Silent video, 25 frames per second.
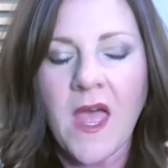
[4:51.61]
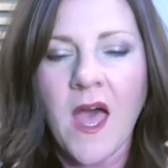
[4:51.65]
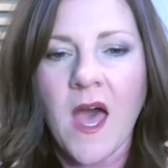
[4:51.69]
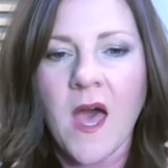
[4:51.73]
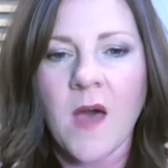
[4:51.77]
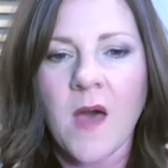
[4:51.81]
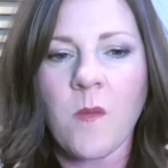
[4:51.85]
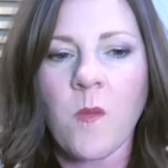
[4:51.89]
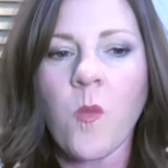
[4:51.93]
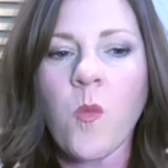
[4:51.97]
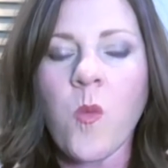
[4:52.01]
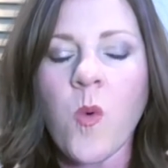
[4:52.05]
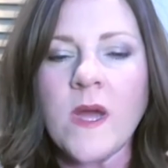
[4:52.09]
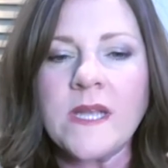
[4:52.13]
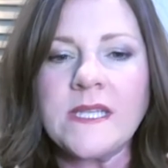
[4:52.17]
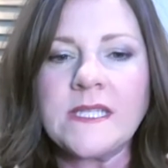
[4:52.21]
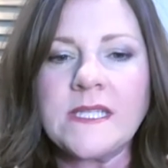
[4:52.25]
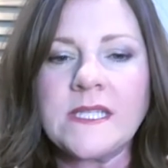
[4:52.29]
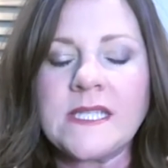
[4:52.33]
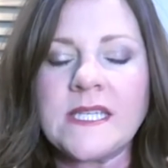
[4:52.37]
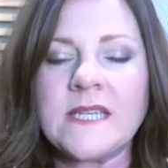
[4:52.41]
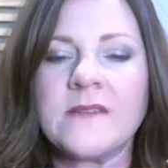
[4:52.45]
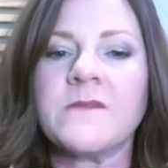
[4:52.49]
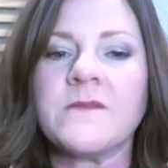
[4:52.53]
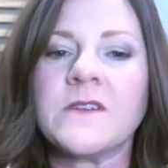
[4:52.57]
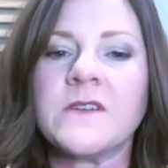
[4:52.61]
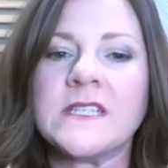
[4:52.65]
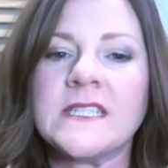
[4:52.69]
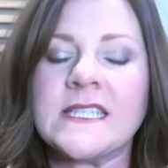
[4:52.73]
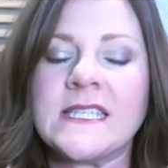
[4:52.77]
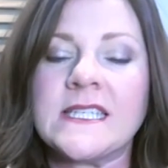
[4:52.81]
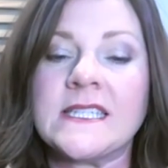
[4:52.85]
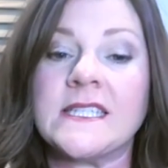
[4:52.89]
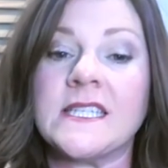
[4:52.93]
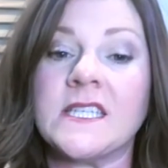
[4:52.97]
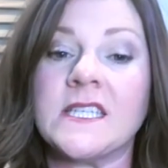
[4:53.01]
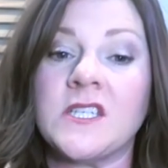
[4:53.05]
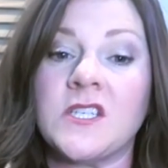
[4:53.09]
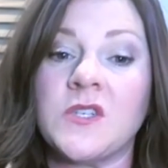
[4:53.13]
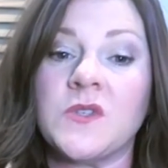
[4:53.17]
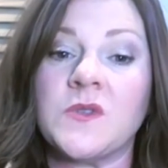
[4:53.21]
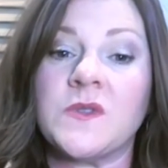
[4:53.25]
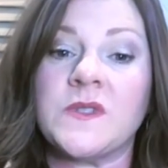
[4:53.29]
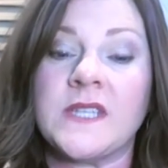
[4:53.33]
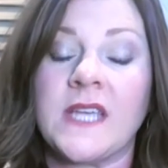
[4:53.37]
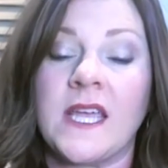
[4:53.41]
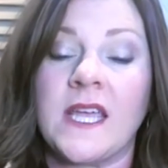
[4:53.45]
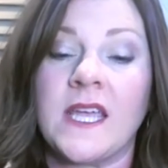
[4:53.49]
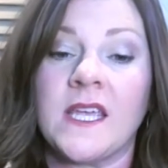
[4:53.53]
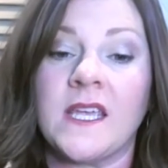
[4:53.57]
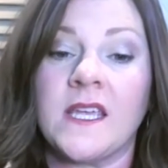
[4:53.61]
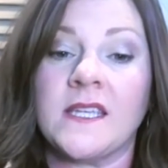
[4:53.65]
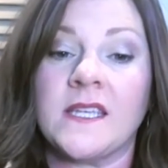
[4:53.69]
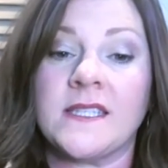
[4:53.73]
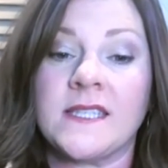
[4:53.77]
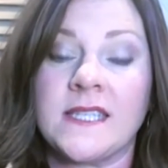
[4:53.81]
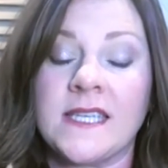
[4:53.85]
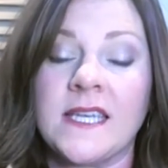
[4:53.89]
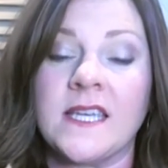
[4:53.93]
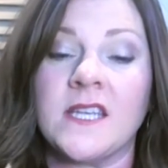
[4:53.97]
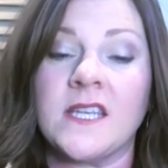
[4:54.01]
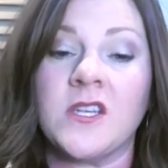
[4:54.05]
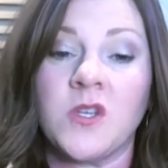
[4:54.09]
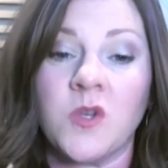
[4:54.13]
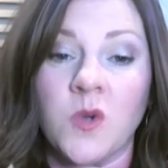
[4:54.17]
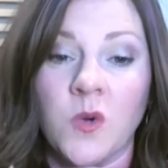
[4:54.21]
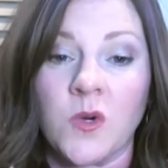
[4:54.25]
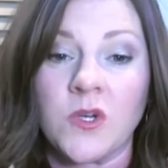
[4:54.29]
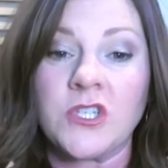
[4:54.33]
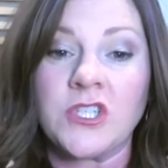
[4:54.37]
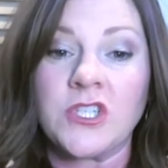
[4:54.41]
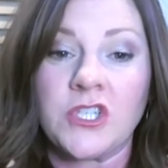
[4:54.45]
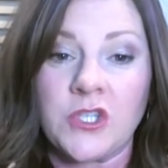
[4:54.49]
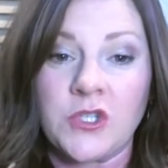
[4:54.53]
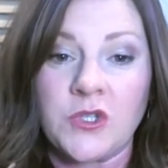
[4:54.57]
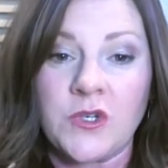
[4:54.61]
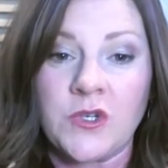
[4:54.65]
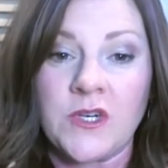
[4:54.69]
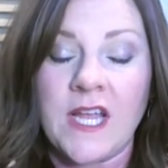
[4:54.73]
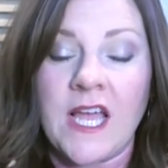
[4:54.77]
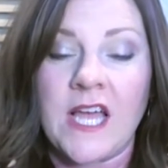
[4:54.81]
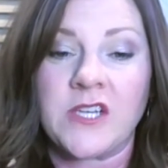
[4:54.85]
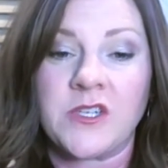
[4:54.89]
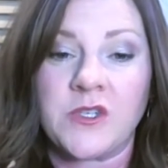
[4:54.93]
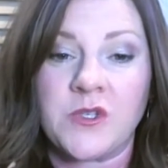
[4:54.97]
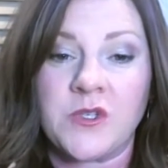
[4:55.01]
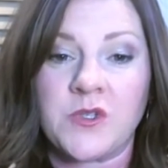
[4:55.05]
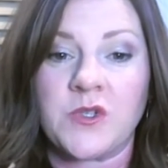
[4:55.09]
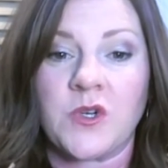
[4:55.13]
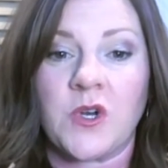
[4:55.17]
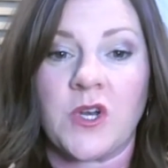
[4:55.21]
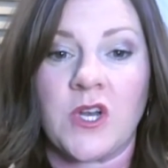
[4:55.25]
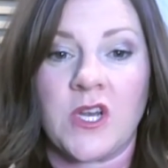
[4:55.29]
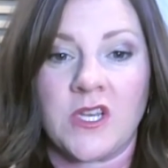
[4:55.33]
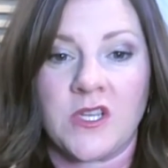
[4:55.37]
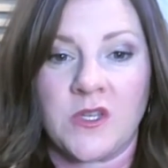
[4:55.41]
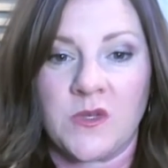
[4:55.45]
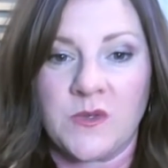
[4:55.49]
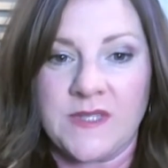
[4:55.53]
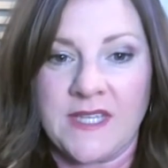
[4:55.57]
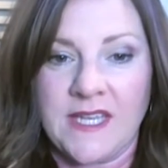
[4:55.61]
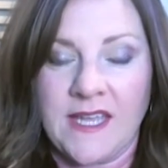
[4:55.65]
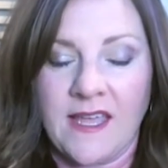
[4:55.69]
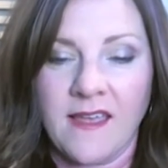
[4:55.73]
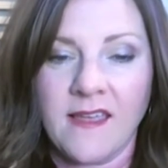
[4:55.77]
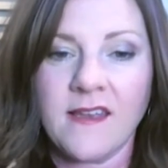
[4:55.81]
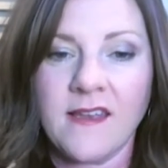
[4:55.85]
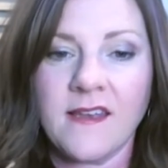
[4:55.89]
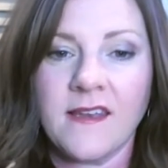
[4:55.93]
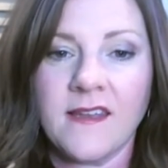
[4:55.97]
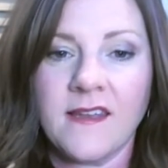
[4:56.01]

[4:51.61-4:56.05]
um, what differences did you say see in your children as you started using it?